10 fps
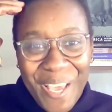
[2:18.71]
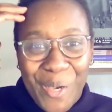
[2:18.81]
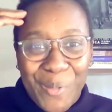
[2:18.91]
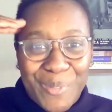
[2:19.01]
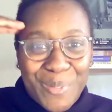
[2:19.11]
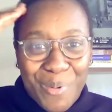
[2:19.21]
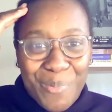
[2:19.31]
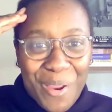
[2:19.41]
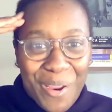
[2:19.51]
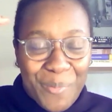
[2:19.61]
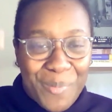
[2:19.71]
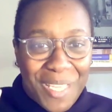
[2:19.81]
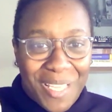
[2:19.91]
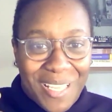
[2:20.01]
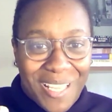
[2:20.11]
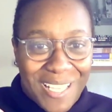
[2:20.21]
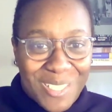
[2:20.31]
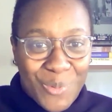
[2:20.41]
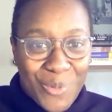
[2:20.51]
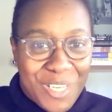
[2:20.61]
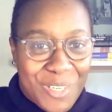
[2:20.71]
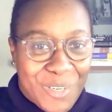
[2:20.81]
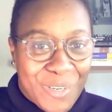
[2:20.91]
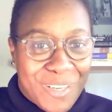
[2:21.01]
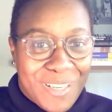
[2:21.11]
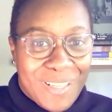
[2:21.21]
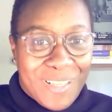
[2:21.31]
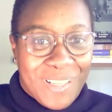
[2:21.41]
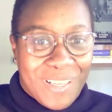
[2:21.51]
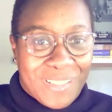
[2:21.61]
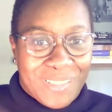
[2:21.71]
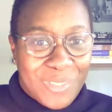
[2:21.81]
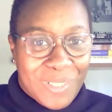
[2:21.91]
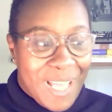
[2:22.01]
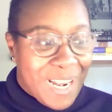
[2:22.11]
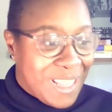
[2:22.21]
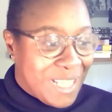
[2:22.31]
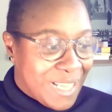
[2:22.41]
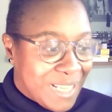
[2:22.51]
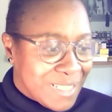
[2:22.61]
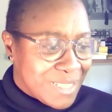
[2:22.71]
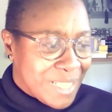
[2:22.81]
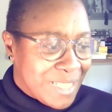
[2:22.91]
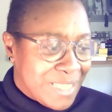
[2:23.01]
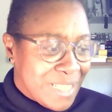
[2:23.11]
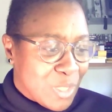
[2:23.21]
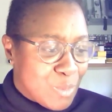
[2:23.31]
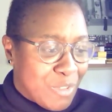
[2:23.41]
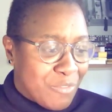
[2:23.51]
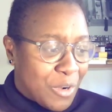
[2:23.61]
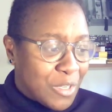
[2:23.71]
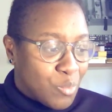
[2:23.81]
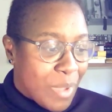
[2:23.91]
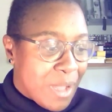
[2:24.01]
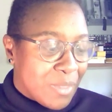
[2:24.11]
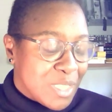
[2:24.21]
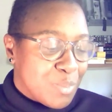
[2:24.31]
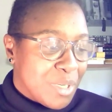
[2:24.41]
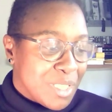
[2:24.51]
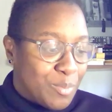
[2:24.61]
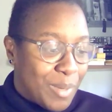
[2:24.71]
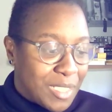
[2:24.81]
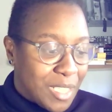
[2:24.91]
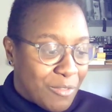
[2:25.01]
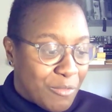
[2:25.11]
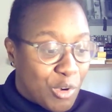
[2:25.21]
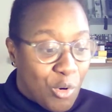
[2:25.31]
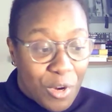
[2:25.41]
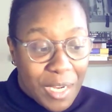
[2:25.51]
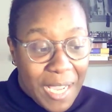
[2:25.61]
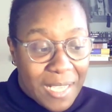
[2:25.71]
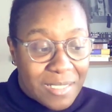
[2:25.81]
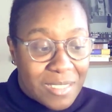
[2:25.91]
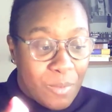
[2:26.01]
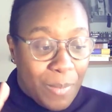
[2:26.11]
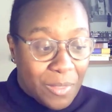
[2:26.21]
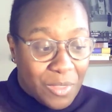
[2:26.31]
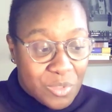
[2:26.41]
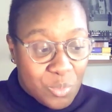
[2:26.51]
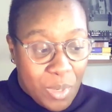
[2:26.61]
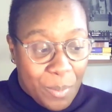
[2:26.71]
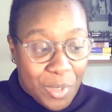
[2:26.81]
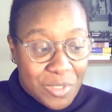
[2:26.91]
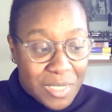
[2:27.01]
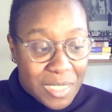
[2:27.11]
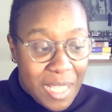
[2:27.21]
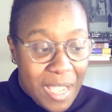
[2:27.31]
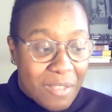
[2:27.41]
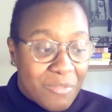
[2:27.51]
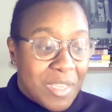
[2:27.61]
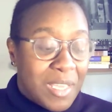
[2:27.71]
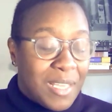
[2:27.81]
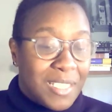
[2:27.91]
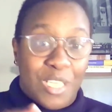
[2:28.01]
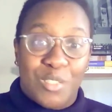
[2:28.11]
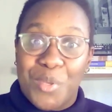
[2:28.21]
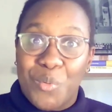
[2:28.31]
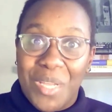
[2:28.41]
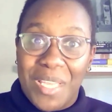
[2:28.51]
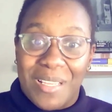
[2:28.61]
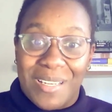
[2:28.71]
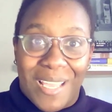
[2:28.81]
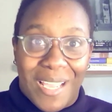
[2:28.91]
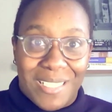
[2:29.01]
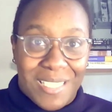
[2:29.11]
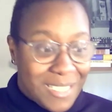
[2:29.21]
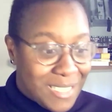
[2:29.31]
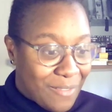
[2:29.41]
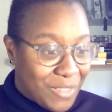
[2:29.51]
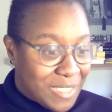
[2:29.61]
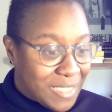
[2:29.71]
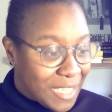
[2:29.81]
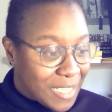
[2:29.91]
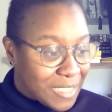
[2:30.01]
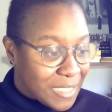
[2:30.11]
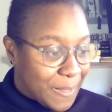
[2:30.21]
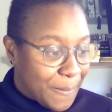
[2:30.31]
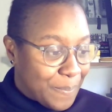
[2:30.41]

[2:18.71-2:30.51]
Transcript: helps prepare me as a reader to a lot of things. It tells me first, wow, this book is based off of a court case about this one person's life. It tells me when, 1876.